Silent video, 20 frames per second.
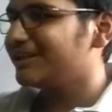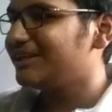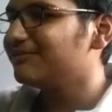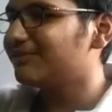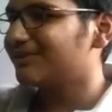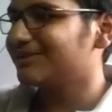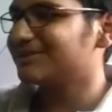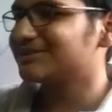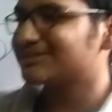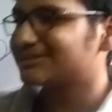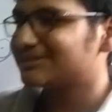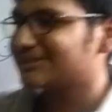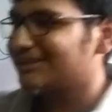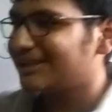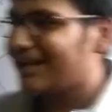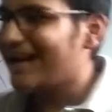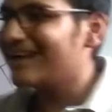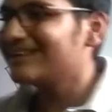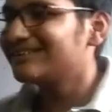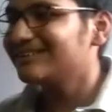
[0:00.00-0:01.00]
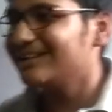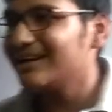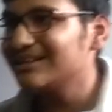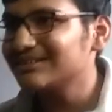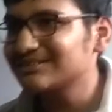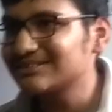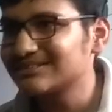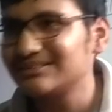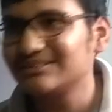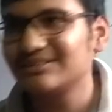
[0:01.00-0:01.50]
at last
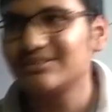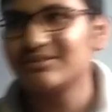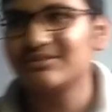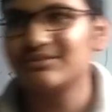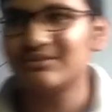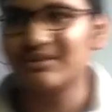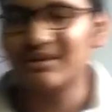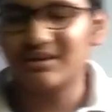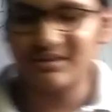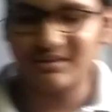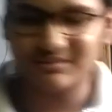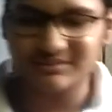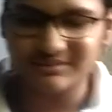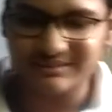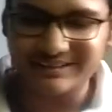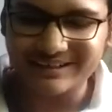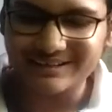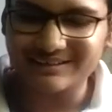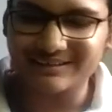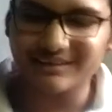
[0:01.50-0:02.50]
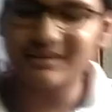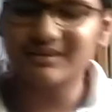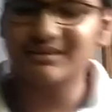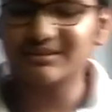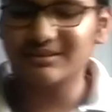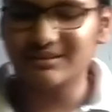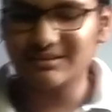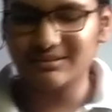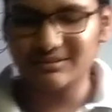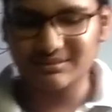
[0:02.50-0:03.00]
declared
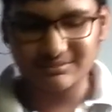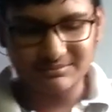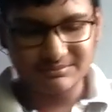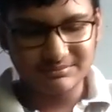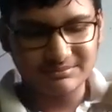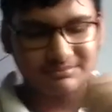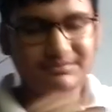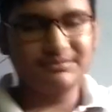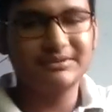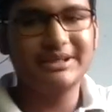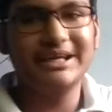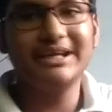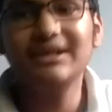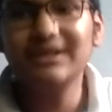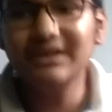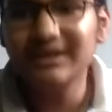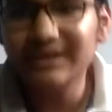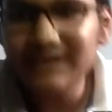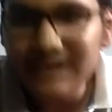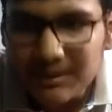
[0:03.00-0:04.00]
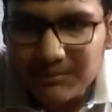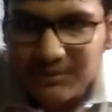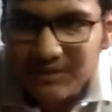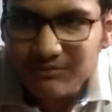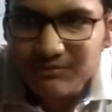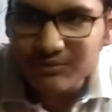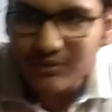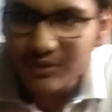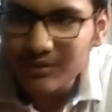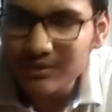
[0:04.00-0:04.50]
enemy from.
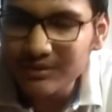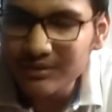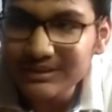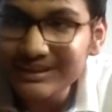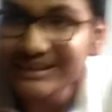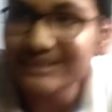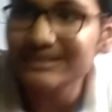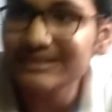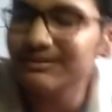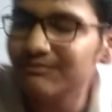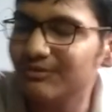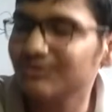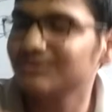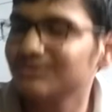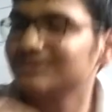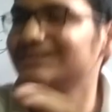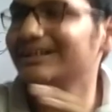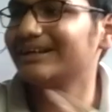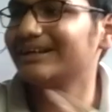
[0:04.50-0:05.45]
He was declared